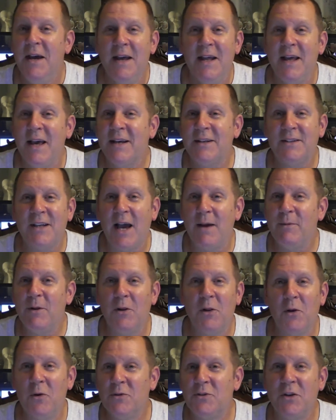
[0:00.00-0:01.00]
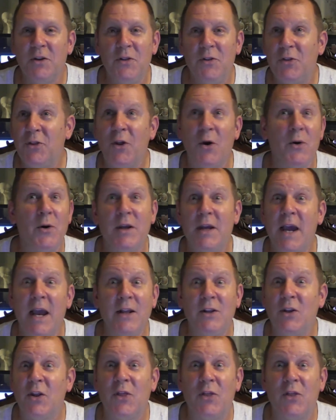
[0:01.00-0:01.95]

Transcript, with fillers: Next time they're losing 38 to